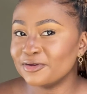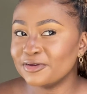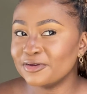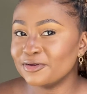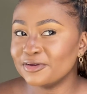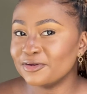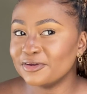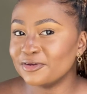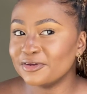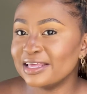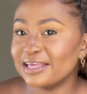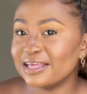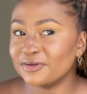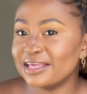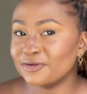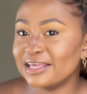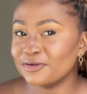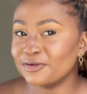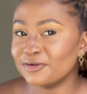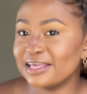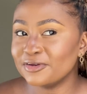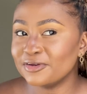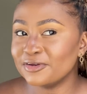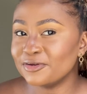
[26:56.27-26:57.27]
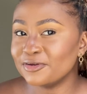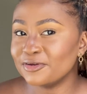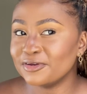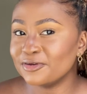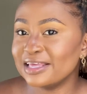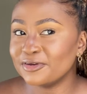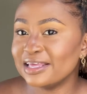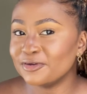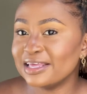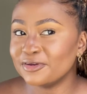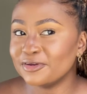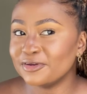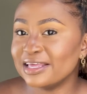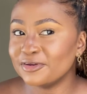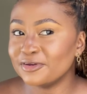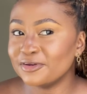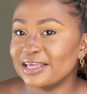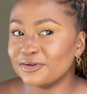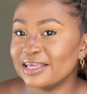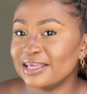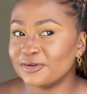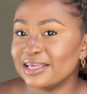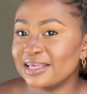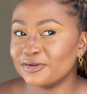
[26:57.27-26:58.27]
They laugh at me.
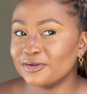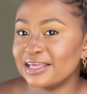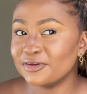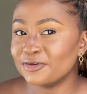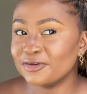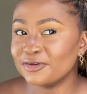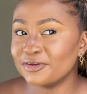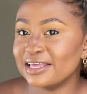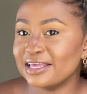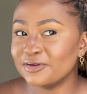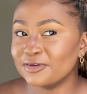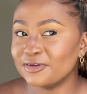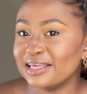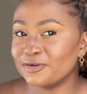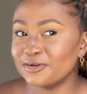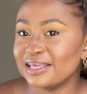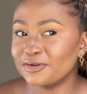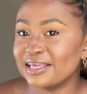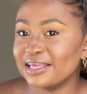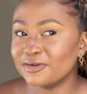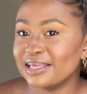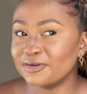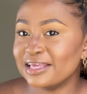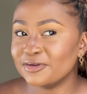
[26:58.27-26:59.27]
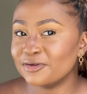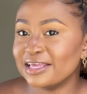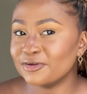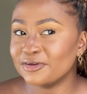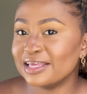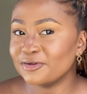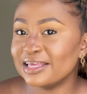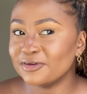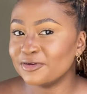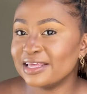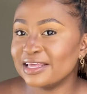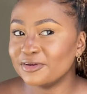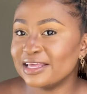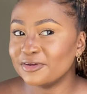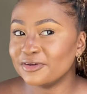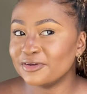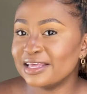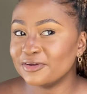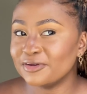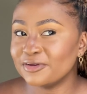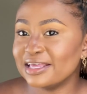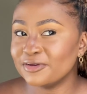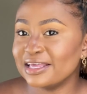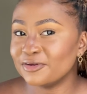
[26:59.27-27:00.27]
Yo, they
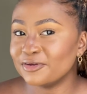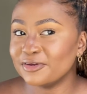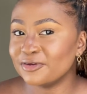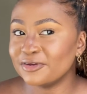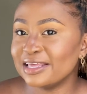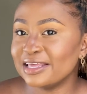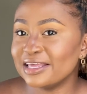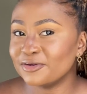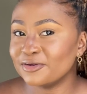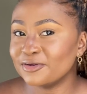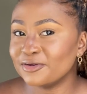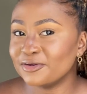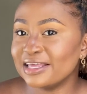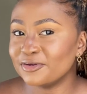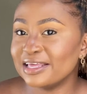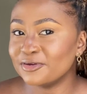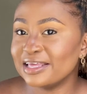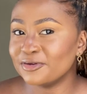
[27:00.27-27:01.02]
laugh at me.